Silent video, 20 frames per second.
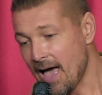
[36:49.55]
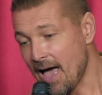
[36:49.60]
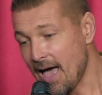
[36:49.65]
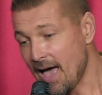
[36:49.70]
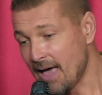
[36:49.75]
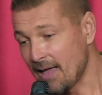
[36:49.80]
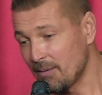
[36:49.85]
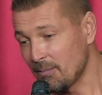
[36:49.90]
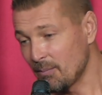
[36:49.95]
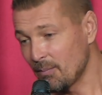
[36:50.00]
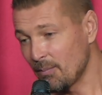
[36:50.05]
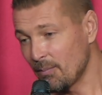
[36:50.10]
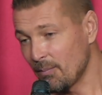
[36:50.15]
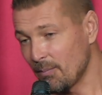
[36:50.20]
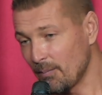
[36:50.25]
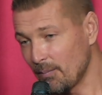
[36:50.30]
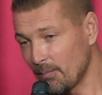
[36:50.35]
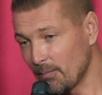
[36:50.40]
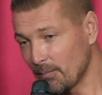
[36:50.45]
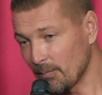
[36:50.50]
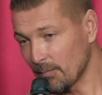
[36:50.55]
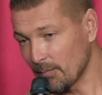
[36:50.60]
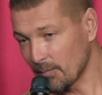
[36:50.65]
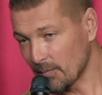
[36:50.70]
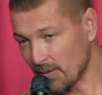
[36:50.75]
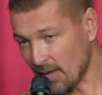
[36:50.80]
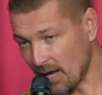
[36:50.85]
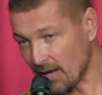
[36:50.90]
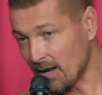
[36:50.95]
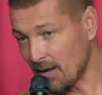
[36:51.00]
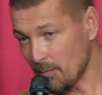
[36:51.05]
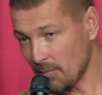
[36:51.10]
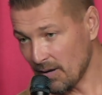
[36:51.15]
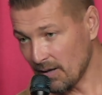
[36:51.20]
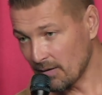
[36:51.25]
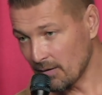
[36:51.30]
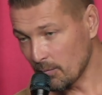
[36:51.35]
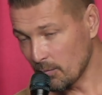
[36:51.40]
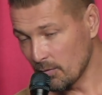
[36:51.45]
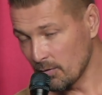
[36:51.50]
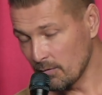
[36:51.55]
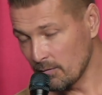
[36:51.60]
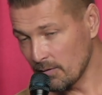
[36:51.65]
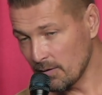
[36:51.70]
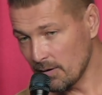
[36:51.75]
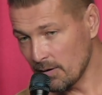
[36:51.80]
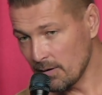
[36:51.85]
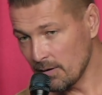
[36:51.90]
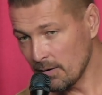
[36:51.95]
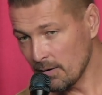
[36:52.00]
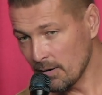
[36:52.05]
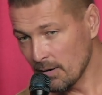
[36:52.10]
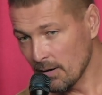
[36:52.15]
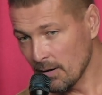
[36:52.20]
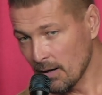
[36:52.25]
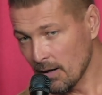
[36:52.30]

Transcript: and then I made the movie